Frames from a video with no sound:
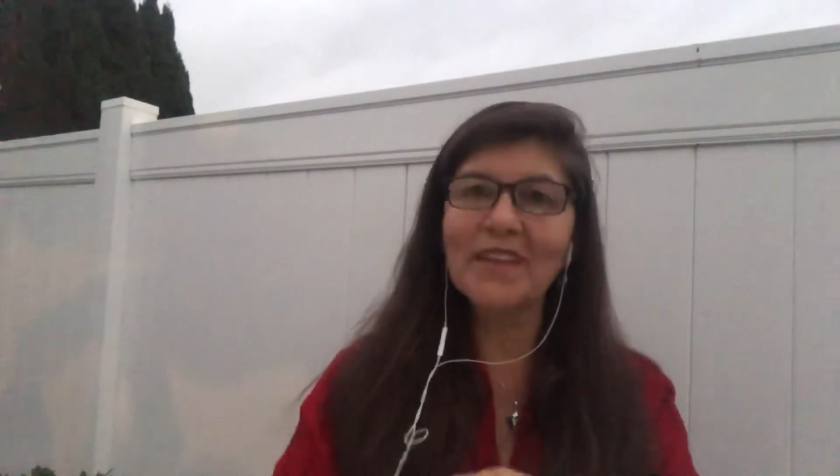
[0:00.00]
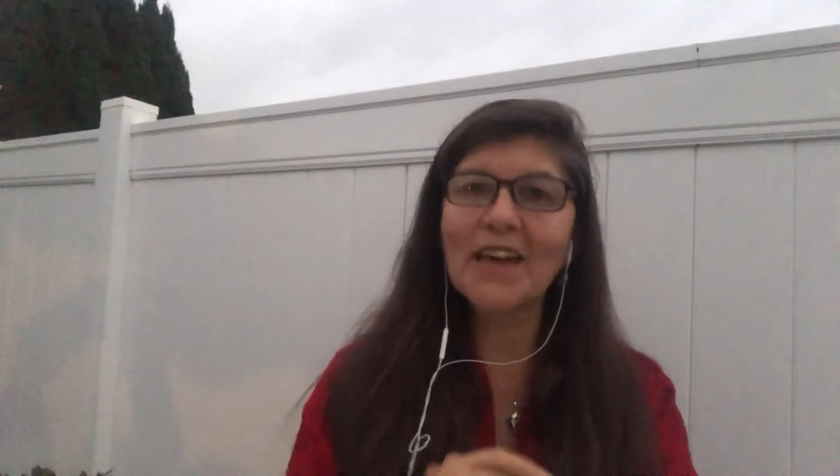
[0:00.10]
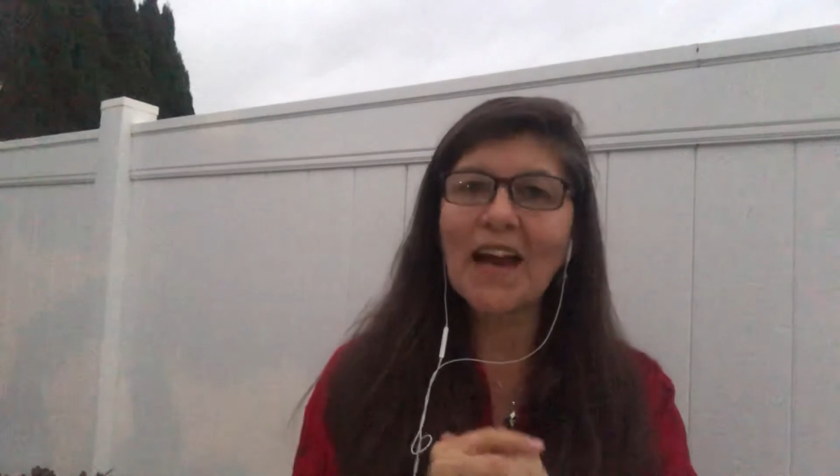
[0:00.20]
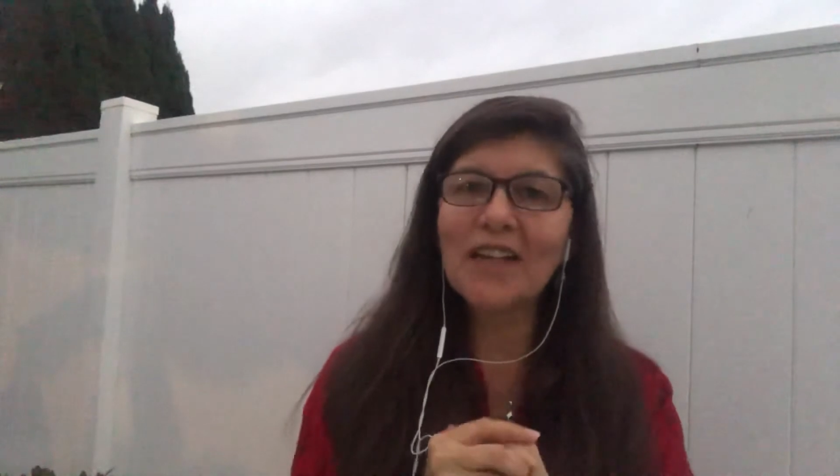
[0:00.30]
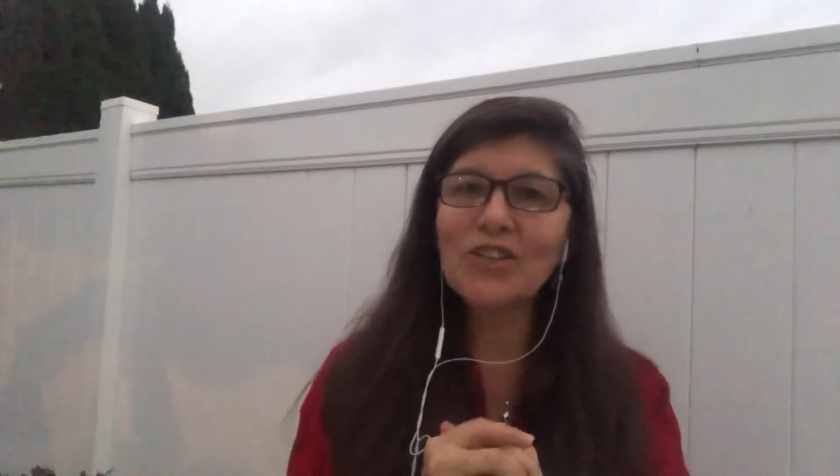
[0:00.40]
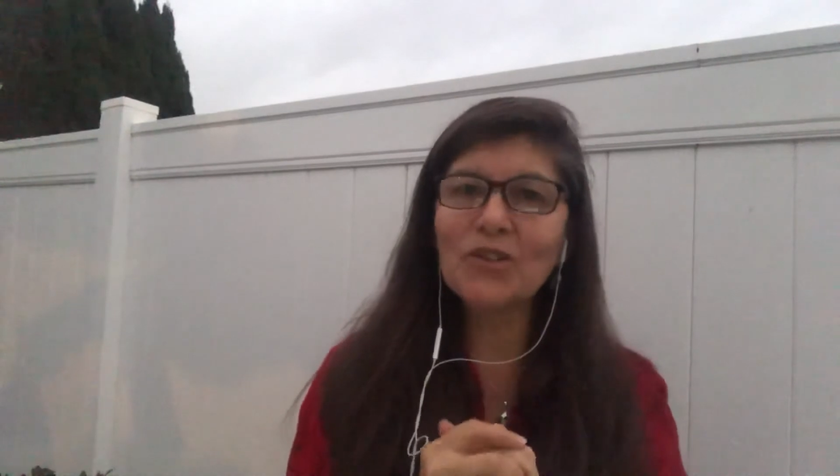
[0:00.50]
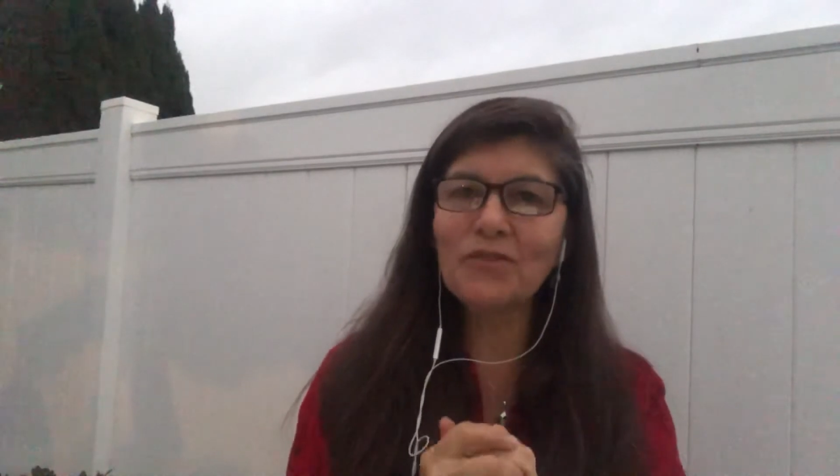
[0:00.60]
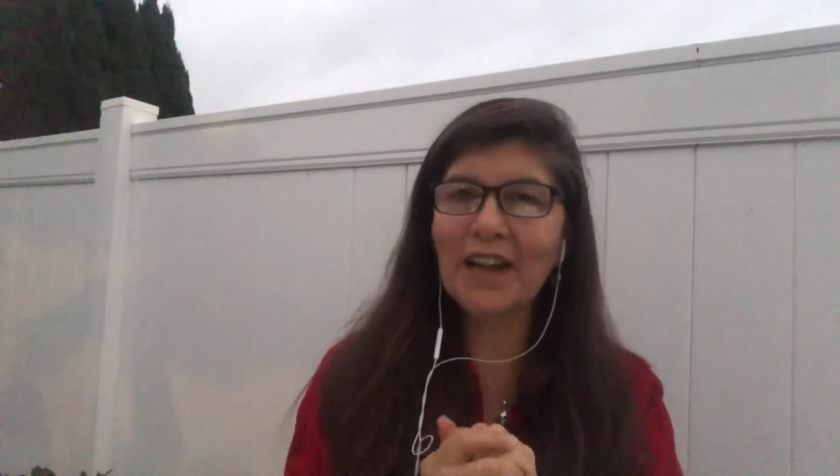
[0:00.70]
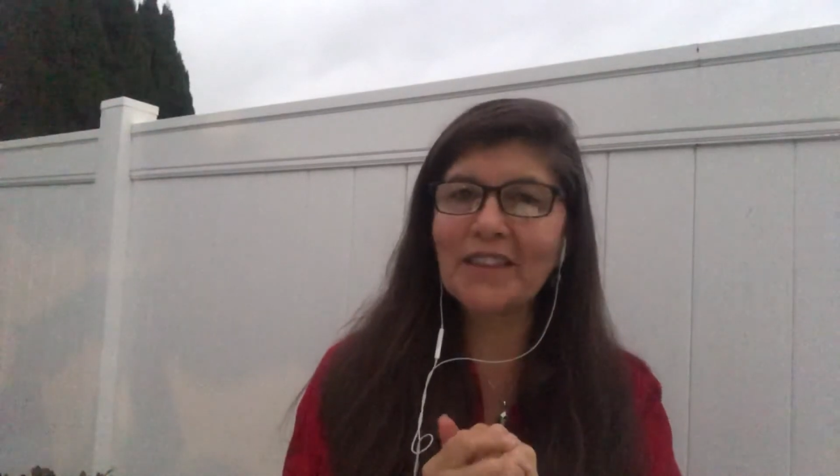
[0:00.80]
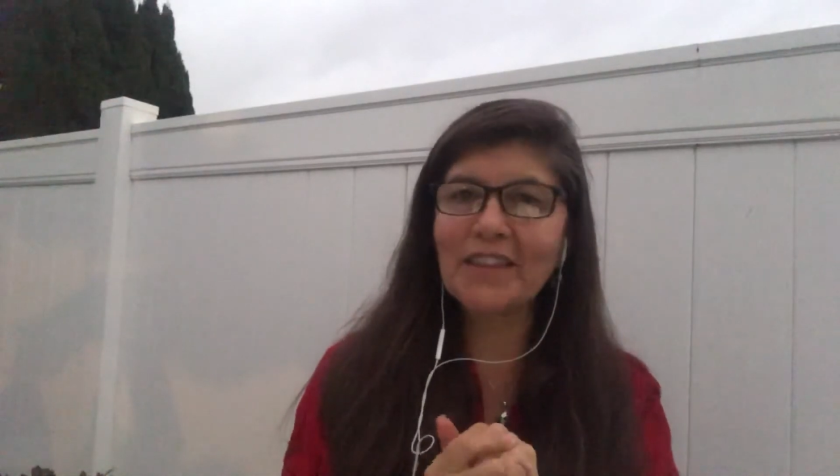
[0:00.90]
and you'll
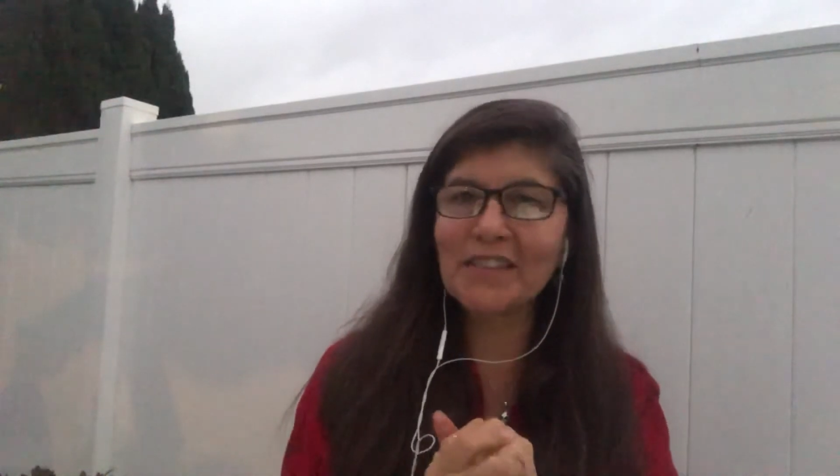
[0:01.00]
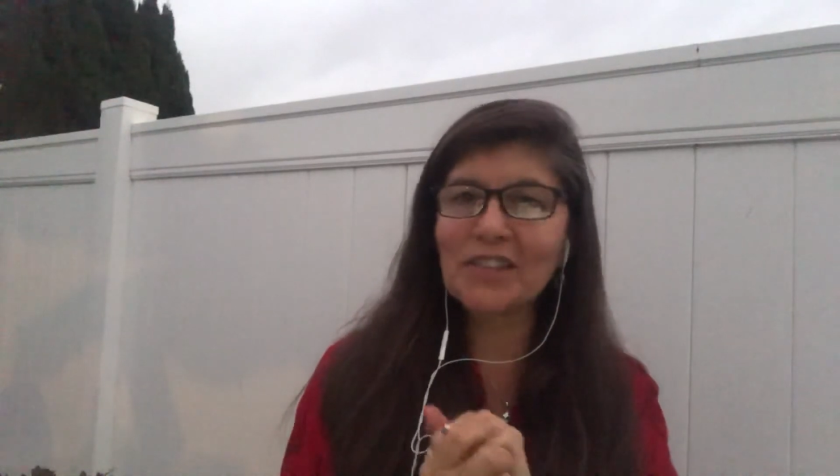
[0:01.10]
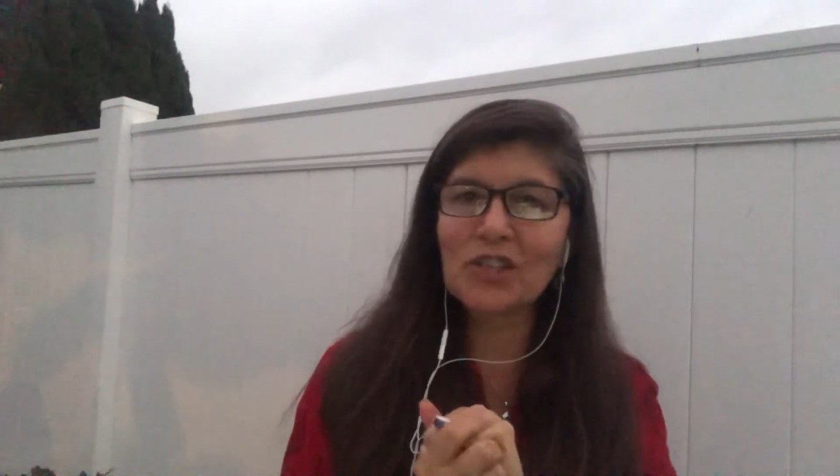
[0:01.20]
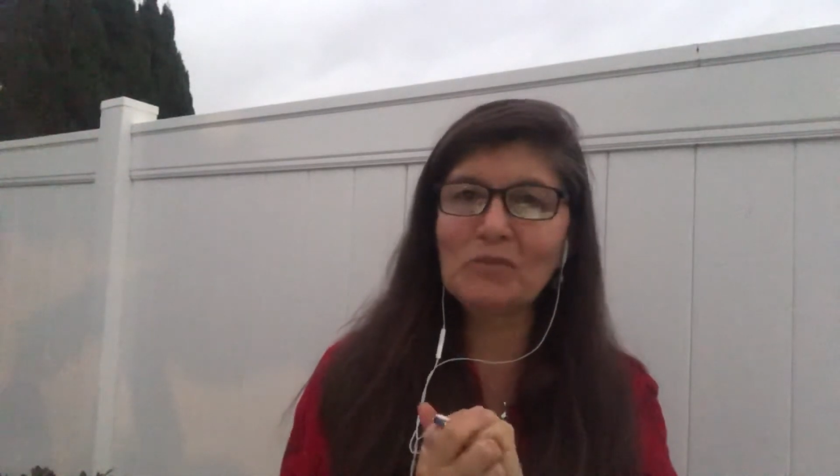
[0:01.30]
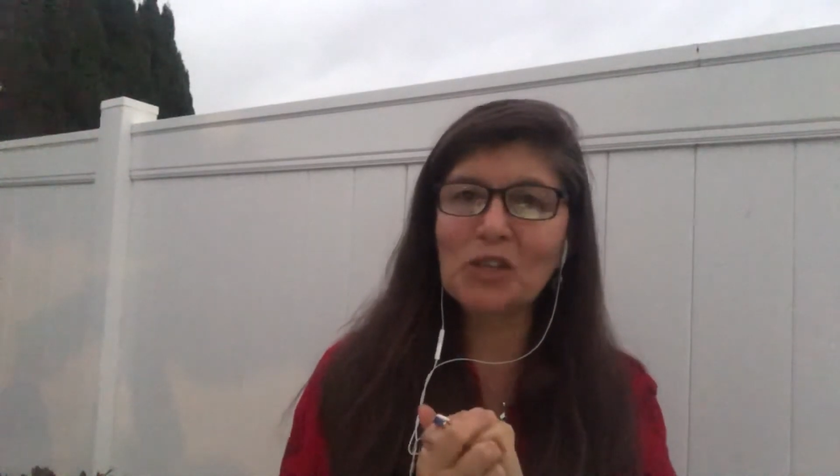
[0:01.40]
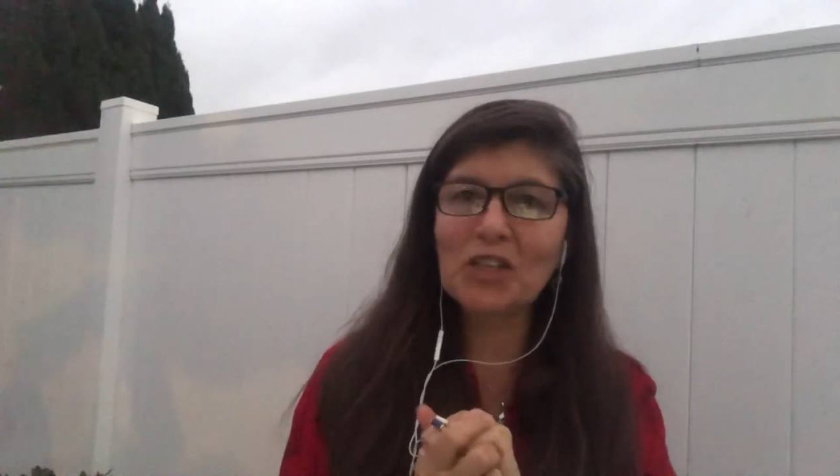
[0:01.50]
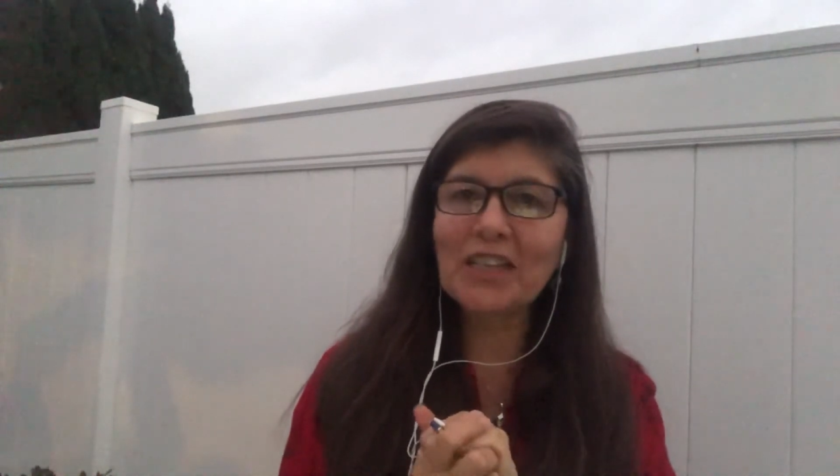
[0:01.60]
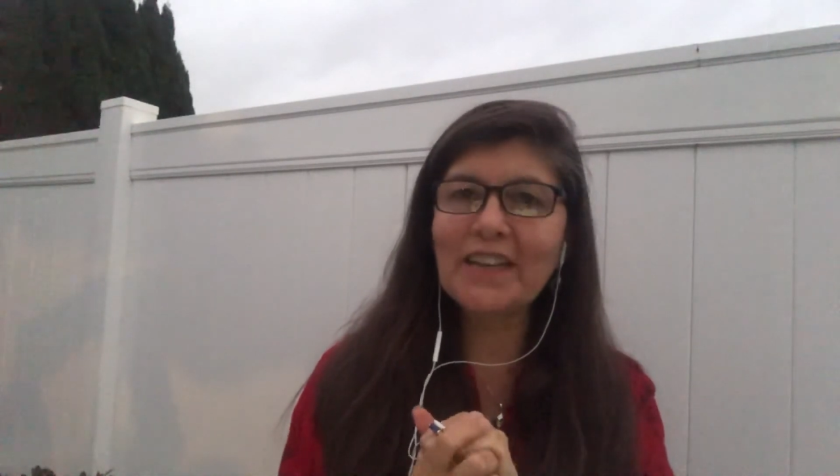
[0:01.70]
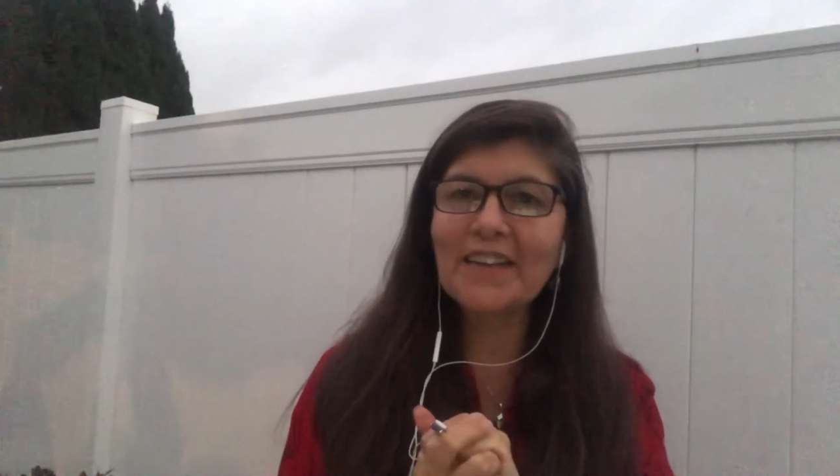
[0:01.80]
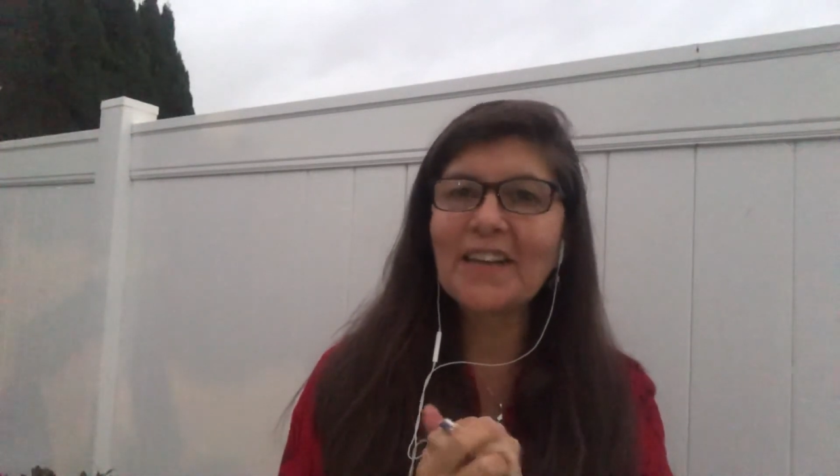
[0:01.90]
find the description
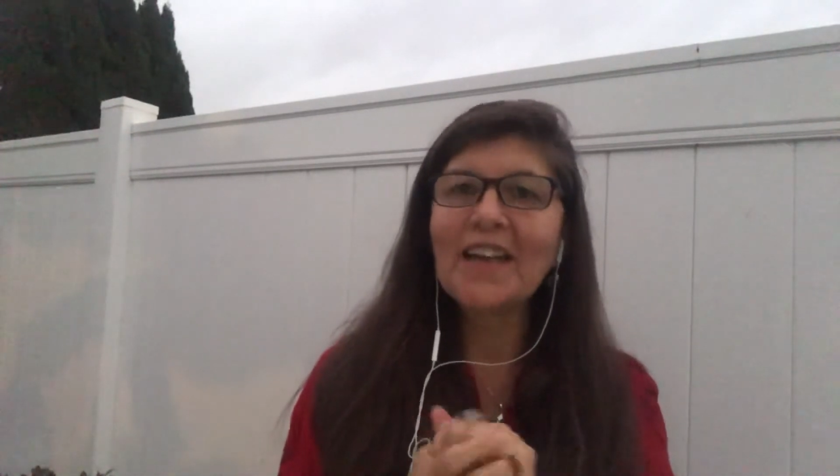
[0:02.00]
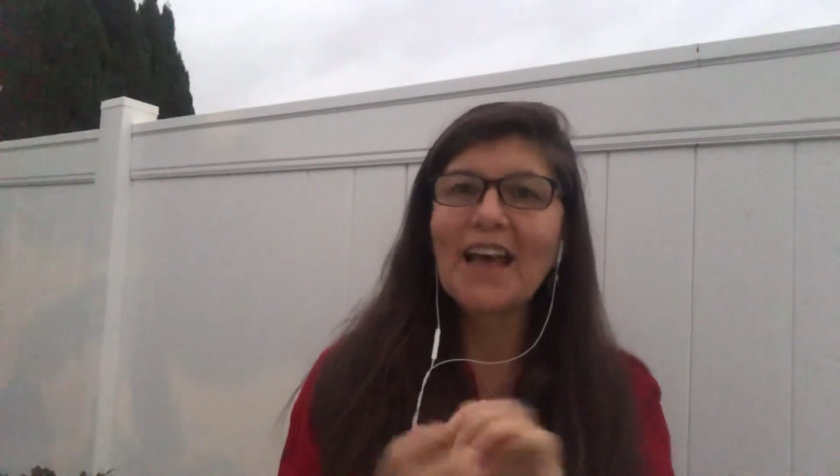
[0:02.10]
in there.